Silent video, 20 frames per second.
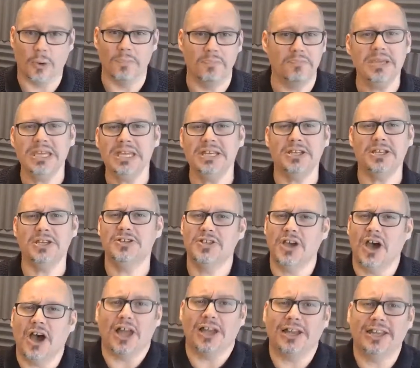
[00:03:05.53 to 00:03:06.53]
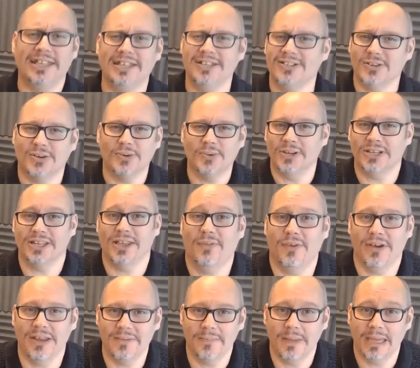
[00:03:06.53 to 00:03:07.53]
or media darlings or
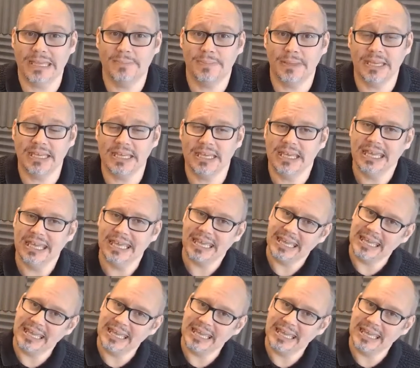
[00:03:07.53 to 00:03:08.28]
whatever it may be.